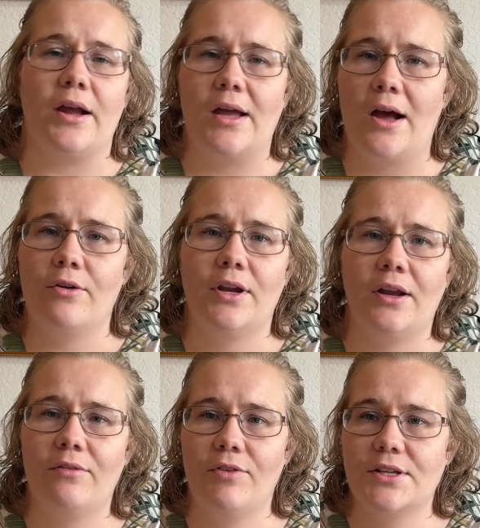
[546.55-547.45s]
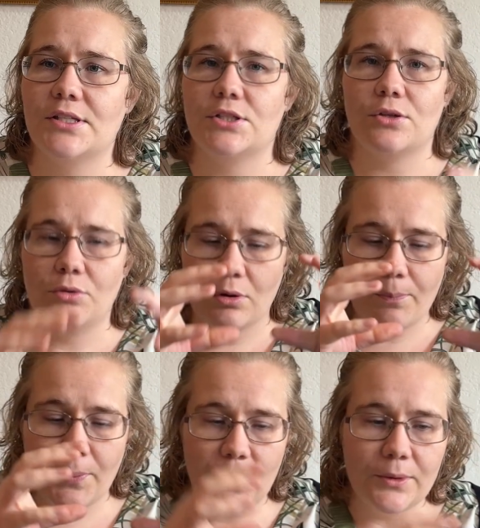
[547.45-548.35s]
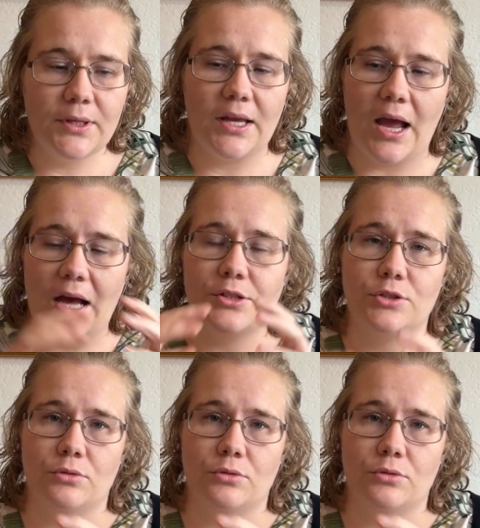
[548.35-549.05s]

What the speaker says: How can I fix it? So you're building as you